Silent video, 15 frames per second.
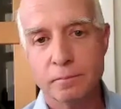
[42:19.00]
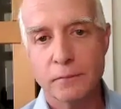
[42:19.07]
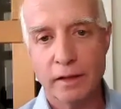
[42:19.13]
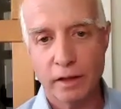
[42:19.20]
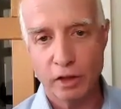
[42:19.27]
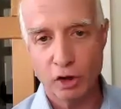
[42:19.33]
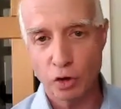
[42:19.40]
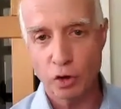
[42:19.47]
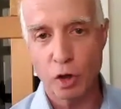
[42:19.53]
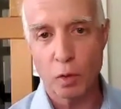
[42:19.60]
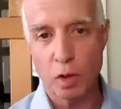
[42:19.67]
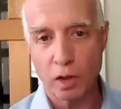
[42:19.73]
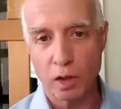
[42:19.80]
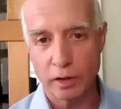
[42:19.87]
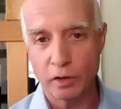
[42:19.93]
And then you
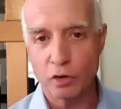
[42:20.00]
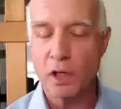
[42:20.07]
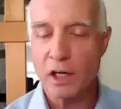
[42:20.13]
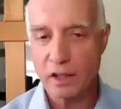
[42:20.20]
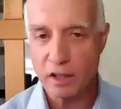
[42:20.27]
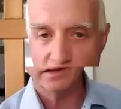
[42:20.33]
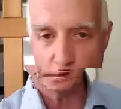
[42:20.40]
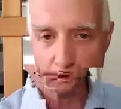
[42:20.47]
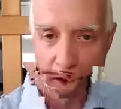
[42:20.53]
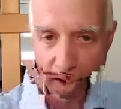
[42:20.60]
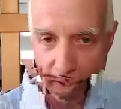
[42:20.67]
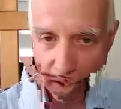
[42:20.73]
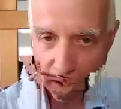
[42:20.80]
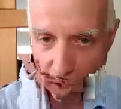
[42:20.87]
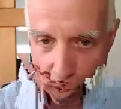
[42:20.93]
go on and try to
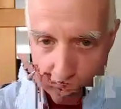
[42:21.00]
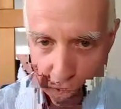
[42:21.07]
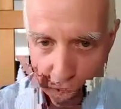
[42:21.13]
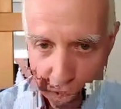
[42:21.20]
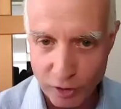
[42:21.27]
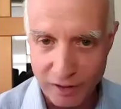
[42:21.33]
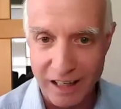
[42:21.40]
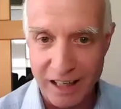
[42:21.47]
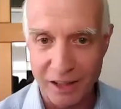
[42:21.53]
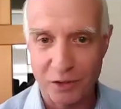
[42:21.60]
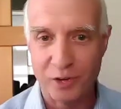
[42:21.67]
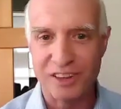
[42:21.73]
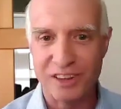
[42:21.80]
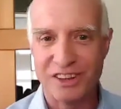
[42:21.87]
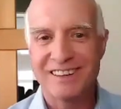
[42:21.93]
explain that convoluted
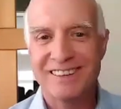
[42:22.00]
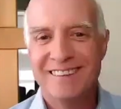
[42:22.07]
language.